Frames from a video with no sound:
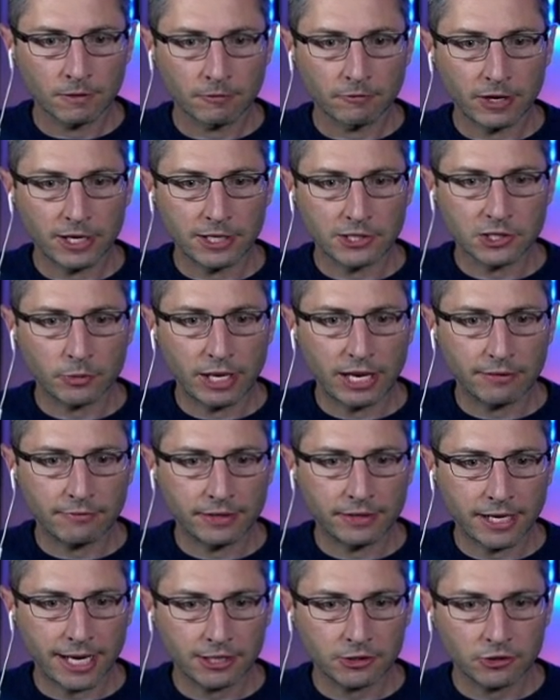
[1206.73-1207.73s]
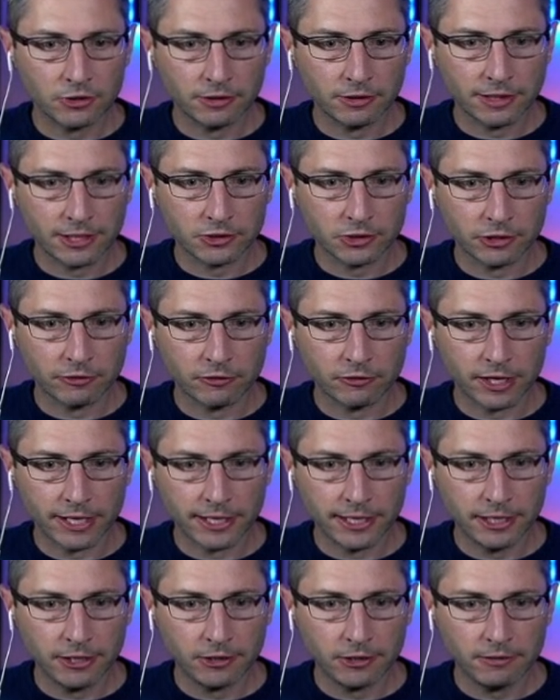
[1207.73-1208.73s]
Right, so we have an extra electron right
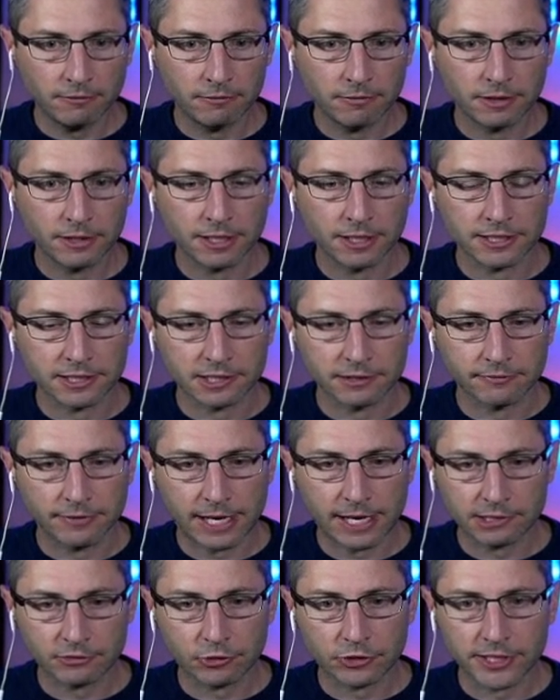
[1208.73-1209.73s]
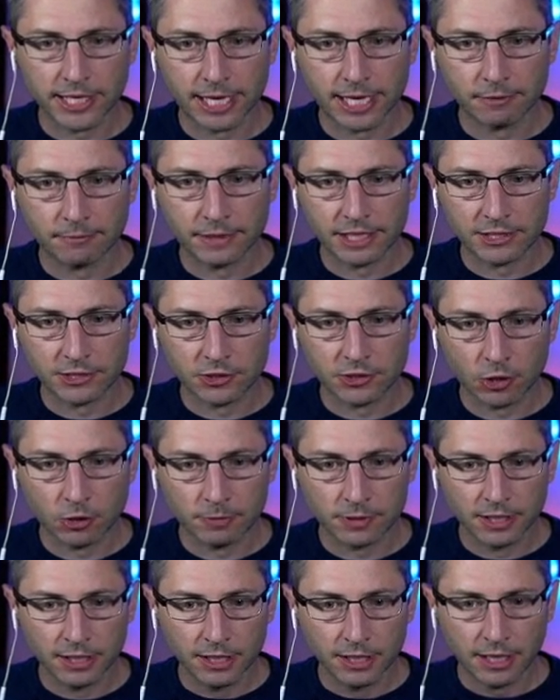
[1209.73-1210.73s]
here because it's a phosphorus atom that's
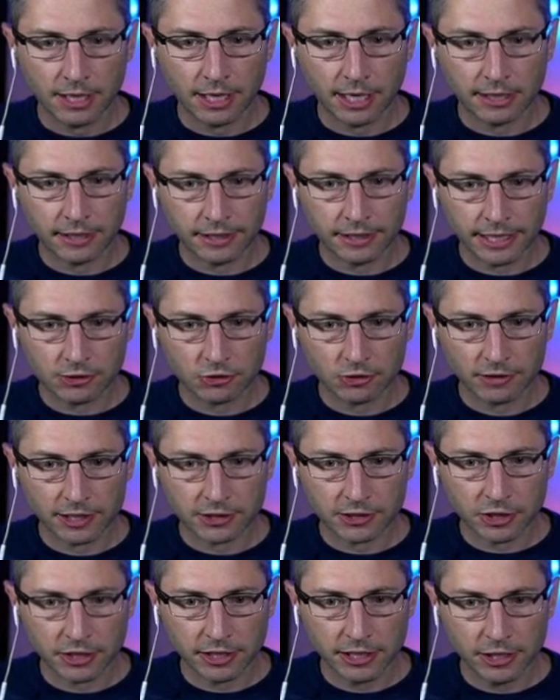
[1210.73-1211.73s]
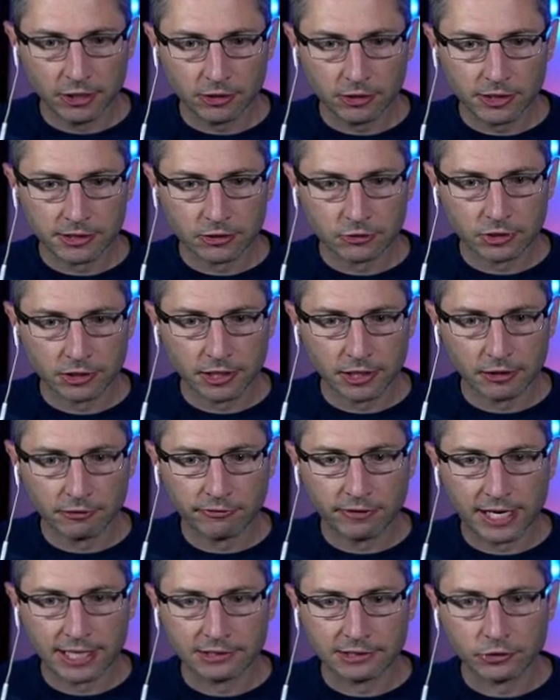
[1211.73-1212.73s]
doped, and an extra electron here because there's another
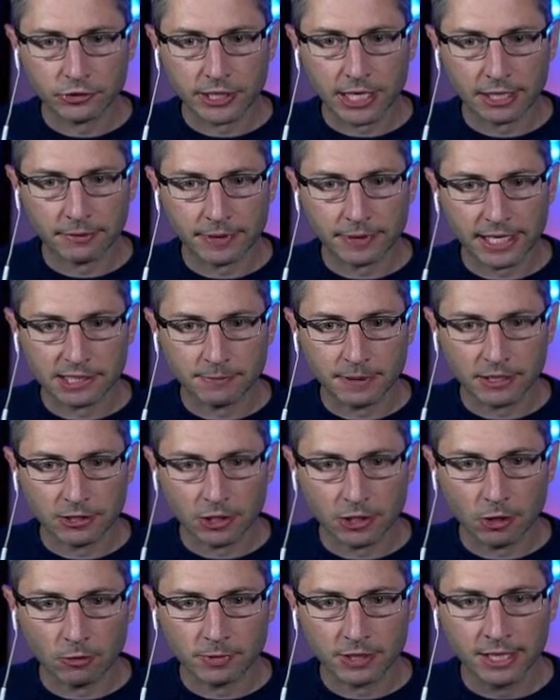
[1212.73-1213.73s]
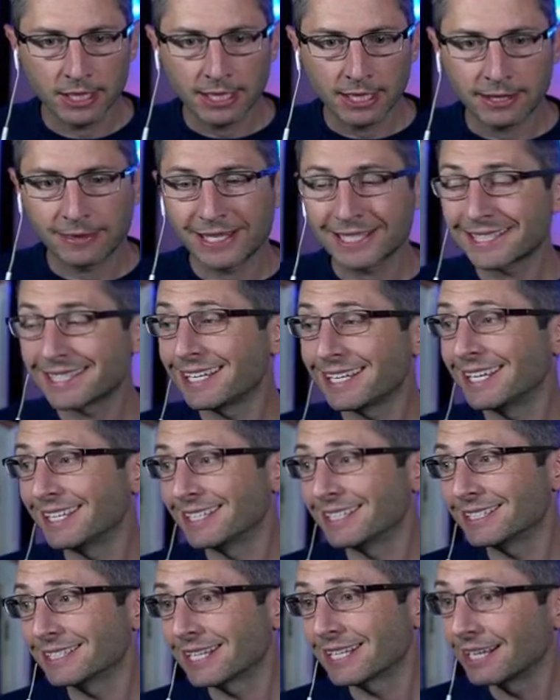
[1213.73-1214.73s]
phosphorus atom that's been doped. This
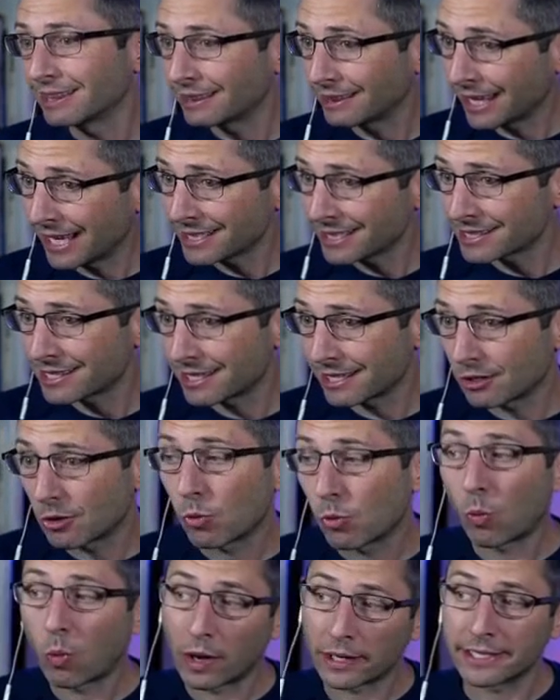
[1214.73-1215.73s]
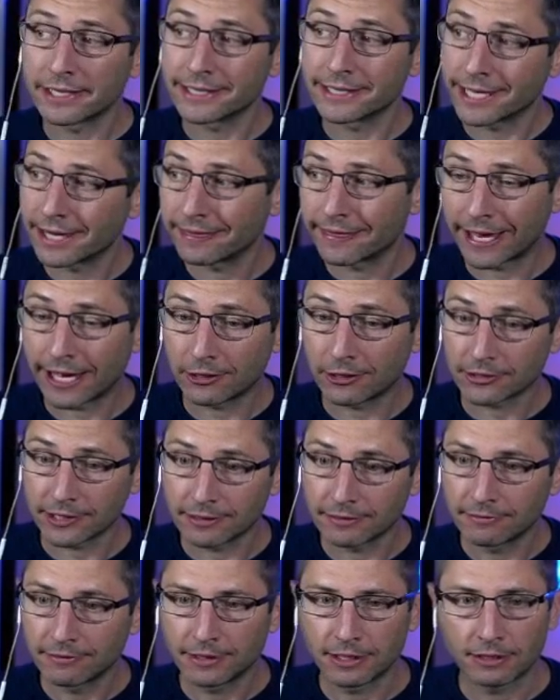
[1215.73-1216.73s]
is less than 1 in
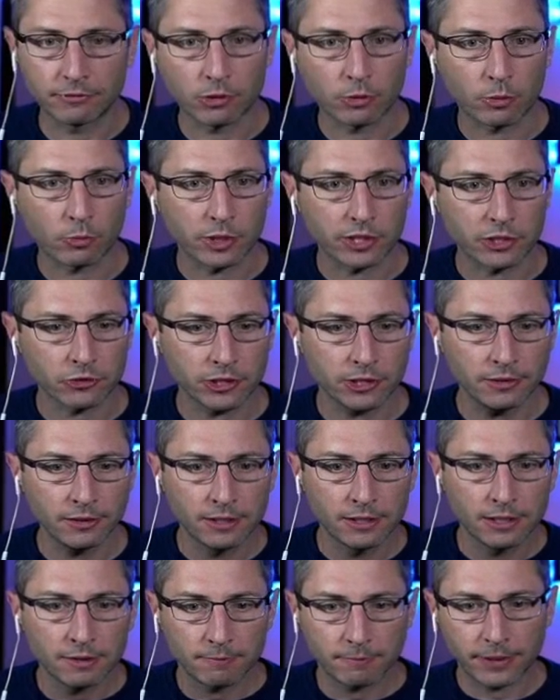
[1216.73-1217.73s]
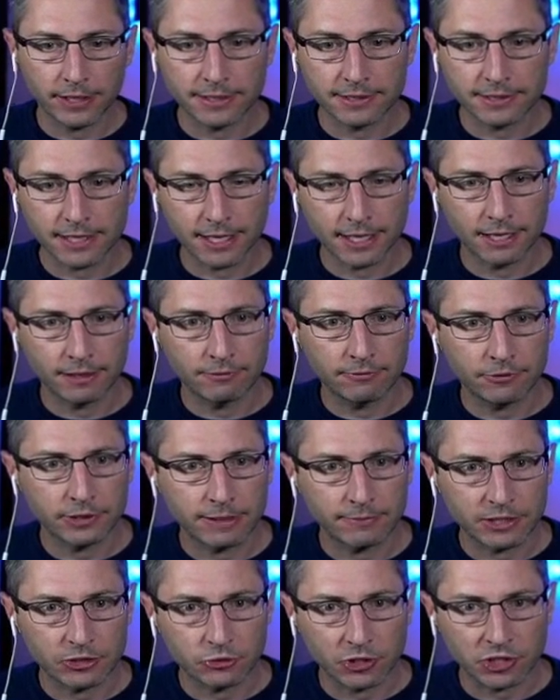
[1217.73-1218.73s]
10,000, if you were wondering, but for
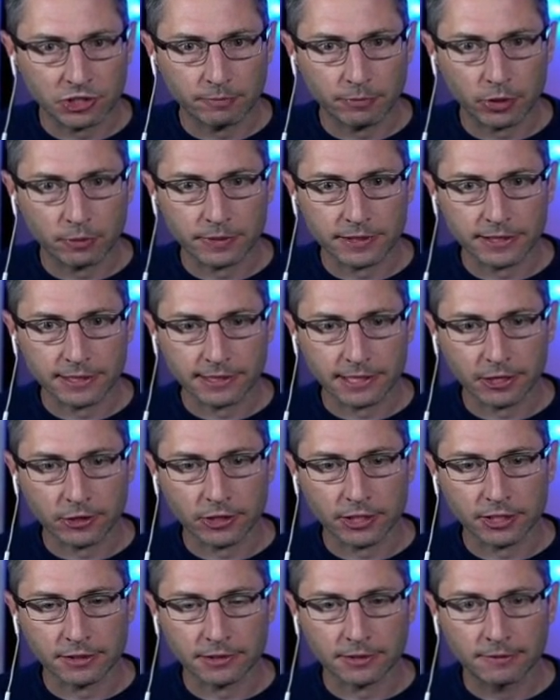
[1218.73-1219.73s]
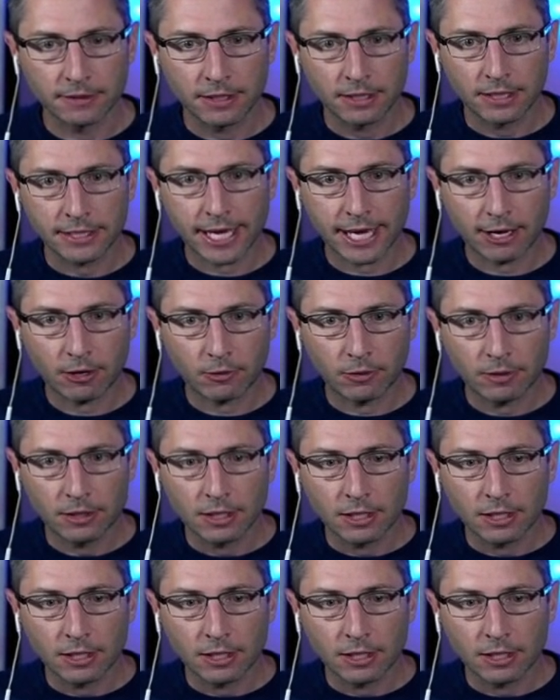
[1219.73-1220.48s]
demonstration purposes, there it is. Now,